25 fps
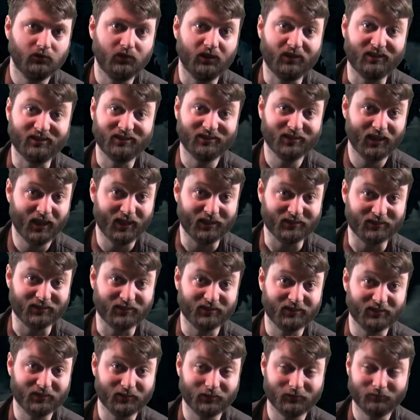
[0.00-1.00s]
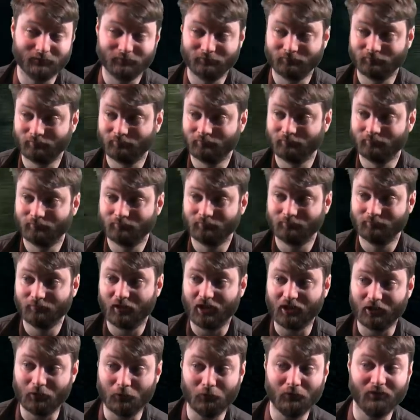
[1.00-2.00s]
it says
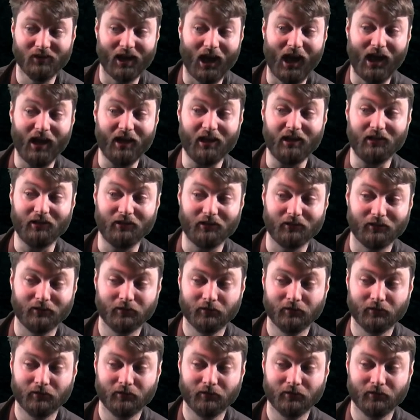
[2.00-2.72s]
you died.